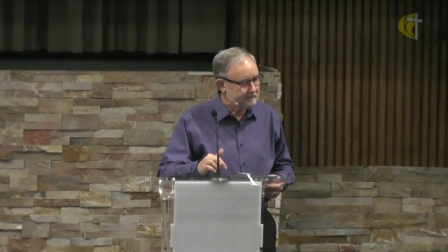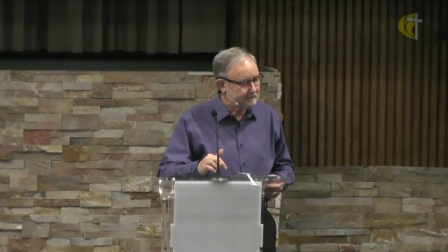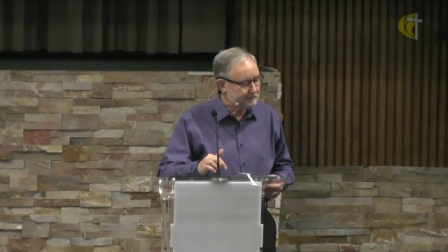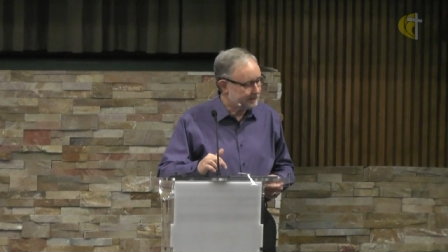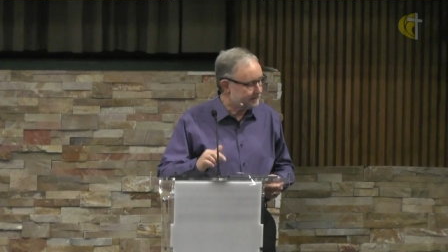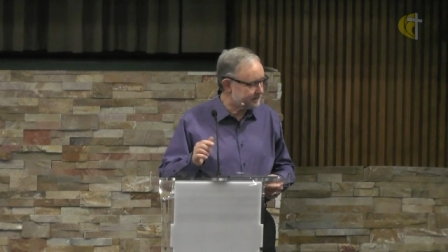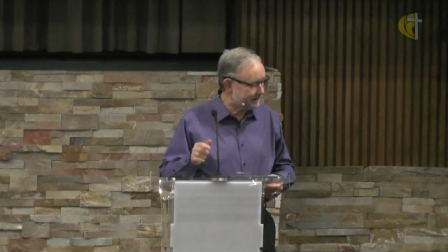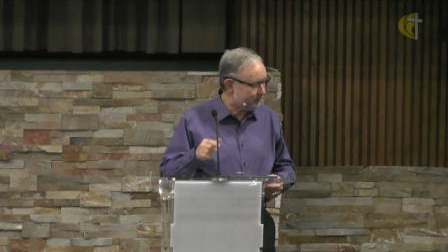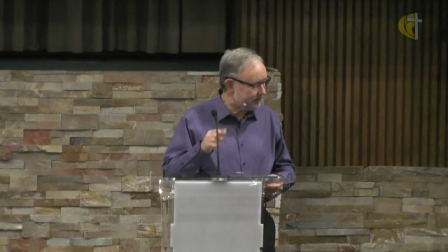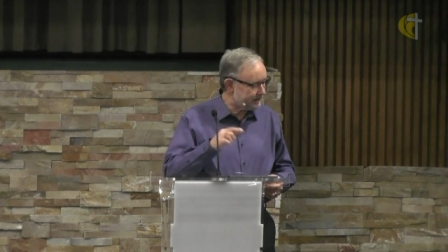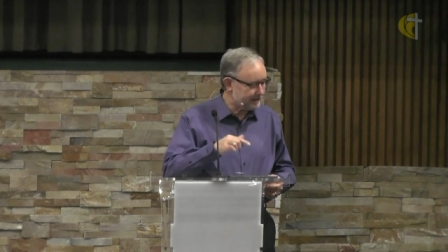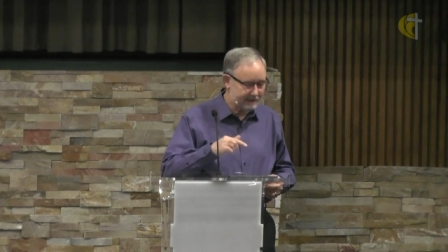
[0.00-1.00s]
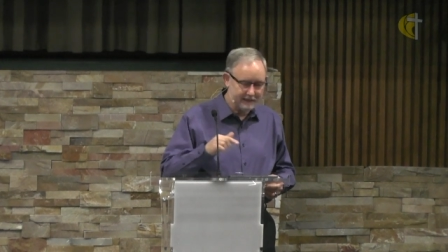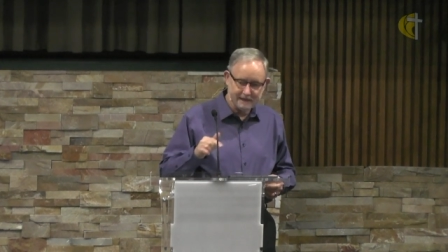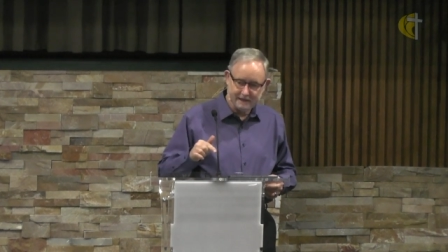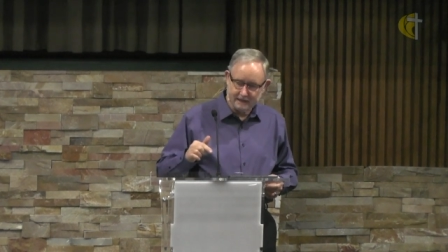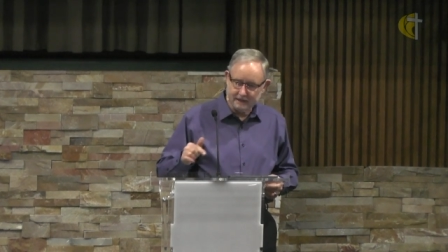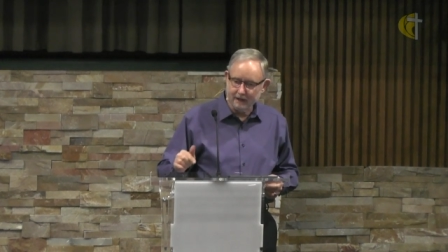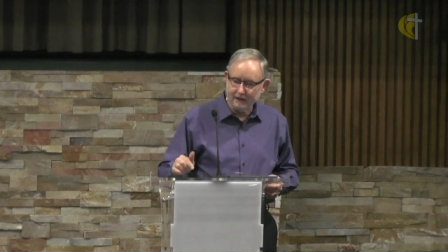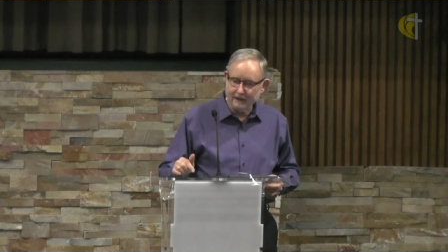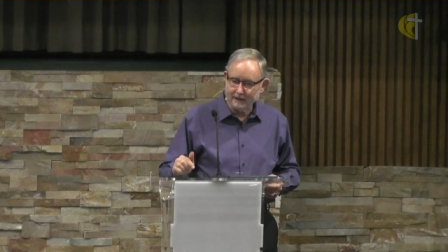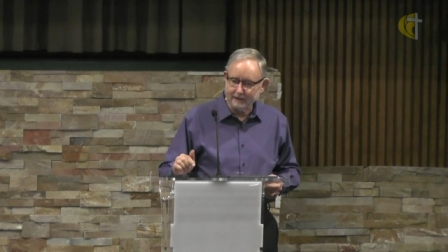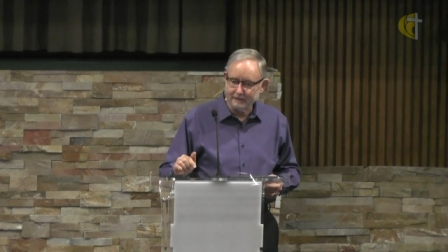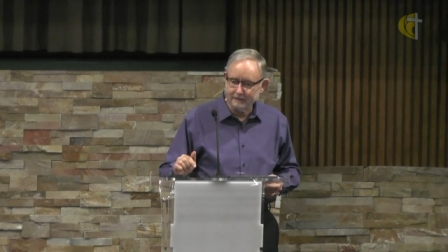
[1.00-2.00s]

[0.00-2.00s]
because they want an easy God.